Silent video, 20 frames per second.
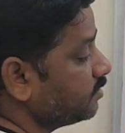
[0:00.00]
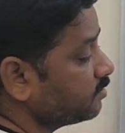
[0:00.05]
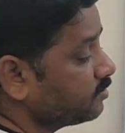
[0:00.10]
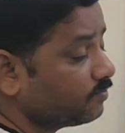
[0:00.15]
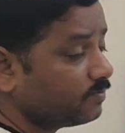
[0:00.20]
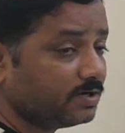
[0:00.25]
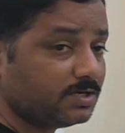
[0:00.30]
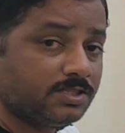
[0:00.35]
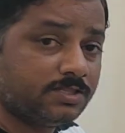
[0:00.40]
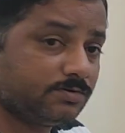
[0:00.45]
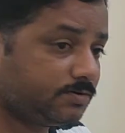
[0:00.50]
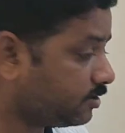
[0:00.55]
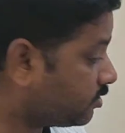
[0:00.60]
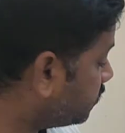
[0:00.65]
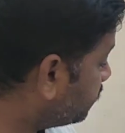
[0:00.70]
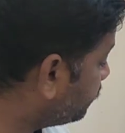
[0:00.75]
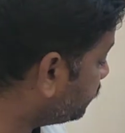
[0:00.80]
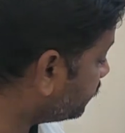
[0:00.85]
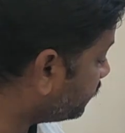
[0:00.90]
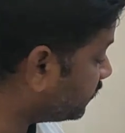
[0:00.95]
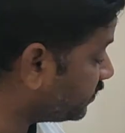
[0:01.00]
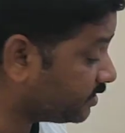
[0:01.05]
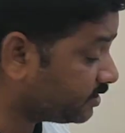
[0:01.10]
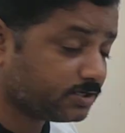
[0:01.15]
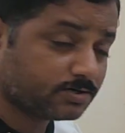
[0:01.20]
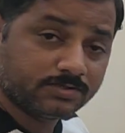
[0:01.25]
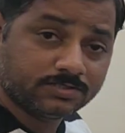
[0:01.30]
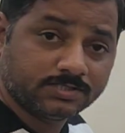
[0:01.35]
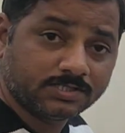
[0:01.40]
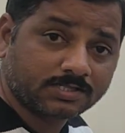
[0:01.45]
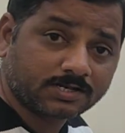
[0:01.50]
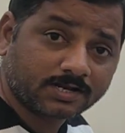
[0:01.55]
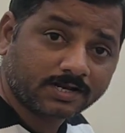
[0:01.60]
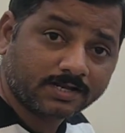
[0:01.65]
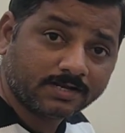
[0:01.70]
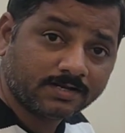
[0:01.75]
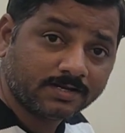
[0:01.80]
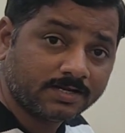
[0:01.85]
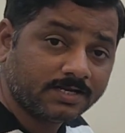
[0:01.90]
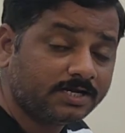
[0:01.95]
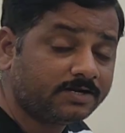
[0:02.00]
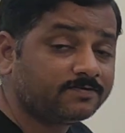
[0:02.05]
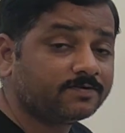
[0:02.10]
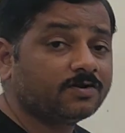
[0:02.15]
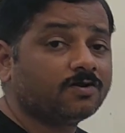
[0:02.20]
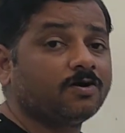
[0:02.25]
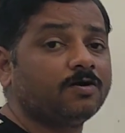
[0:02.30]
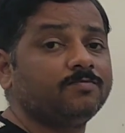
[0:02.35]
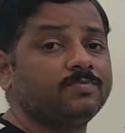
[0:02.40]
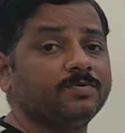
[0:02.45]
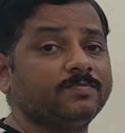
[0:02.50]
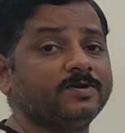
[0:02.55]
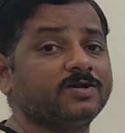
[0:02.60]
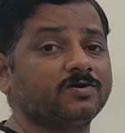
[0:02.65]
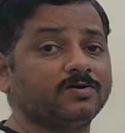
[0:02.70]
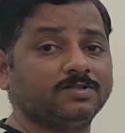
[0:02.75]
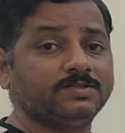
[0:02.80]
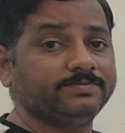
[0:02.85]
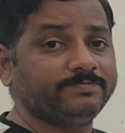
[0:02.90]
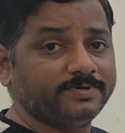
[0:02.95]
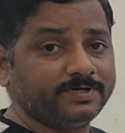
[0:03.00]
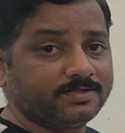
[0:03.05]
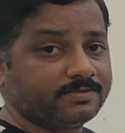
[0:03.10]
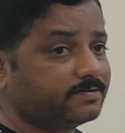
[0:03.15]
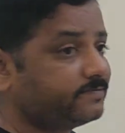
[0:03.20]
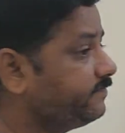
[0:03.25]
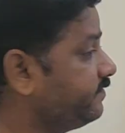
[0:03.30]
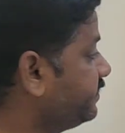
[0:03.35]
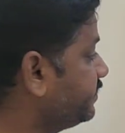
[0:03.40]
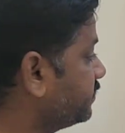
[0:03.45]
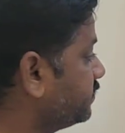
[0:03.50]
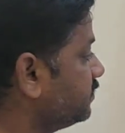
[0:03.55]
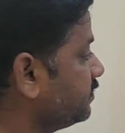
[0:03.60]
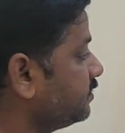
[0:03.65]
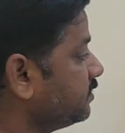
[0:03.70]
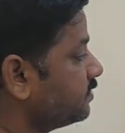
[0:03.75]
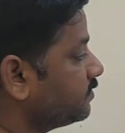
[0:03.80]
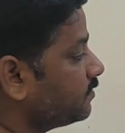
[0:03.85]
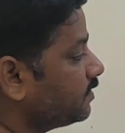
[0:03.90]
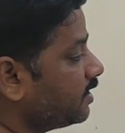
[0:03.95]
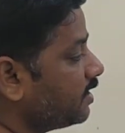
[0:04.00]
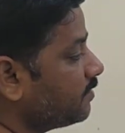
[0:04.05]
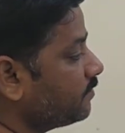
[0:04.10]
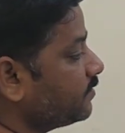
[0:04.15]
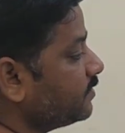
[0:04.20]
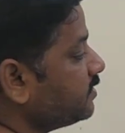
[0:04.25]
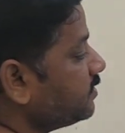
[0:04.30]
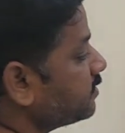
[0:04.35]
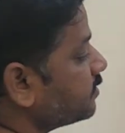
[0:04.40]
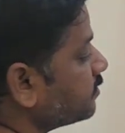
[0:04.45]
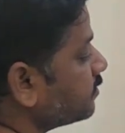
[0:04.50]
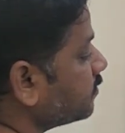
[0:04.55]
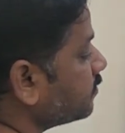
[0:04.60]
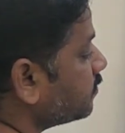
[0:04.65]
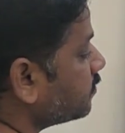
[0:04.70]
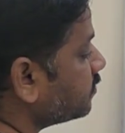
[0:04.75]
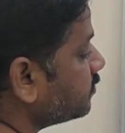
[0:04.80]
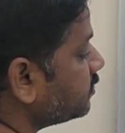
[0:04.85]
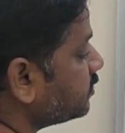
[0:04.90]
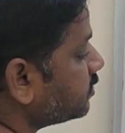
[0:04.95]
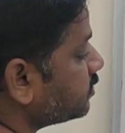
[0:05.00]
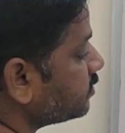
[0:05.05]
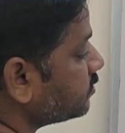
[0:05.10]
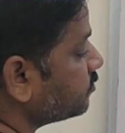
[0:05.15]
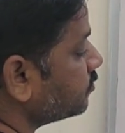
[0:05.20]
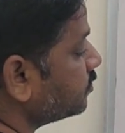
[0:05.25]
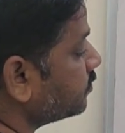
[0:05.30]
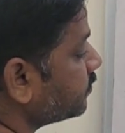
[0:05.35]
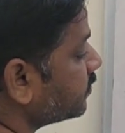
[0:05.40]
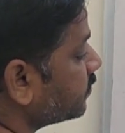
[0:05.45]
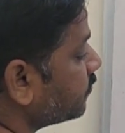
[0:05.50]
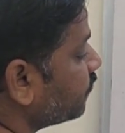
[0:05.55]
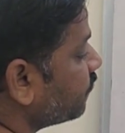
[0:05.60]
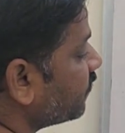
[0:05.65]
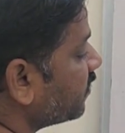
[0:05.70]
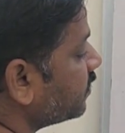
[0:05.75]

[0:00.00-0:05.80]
So once you execute this line, it will complement all the bits of it. So what happens? This is going to become